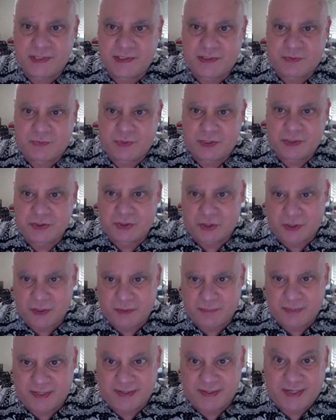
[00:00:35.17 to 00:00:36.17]
I want to talk
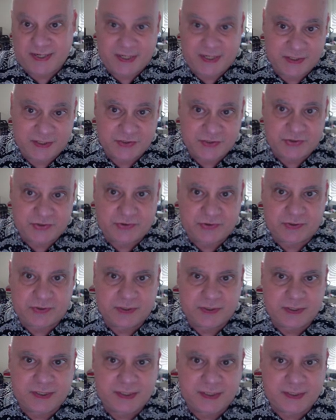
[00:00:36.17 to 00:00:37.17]
about cancer
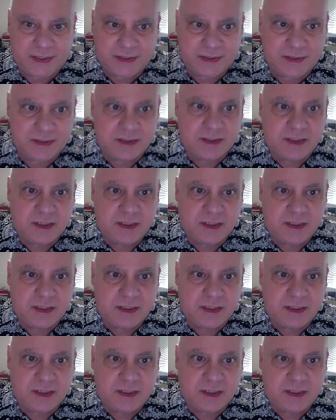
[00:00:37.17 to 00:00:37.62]
and